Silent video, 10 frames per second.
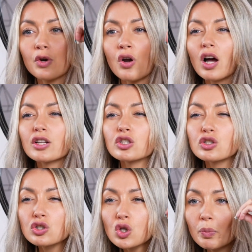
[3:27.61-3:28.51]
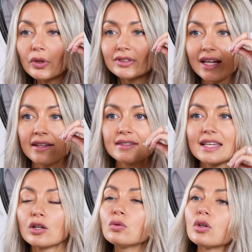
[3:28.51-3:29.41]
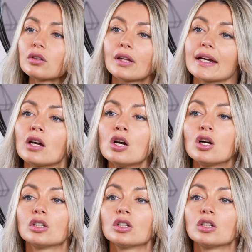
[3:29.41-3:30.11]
they're not super dense, they don't look like